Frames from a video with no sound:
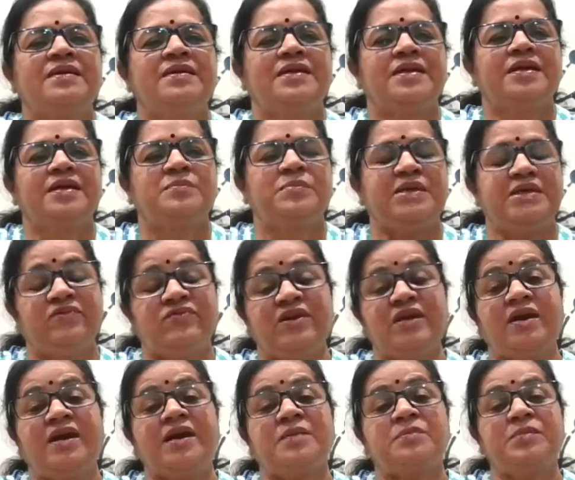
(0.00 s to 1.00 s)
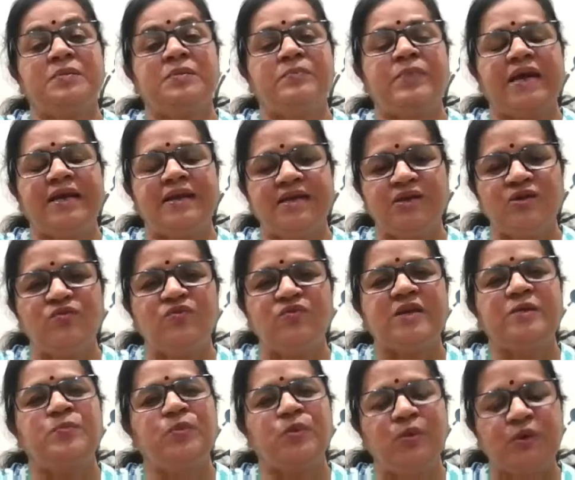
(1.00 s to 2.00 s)
Yeah, by the way, I'm a
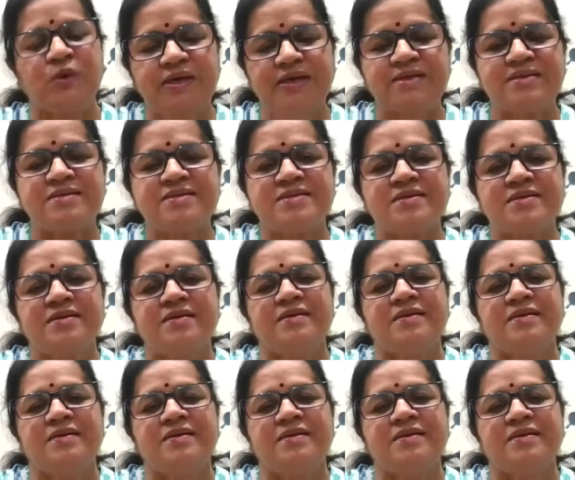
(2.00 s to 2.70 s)
bilingual poet.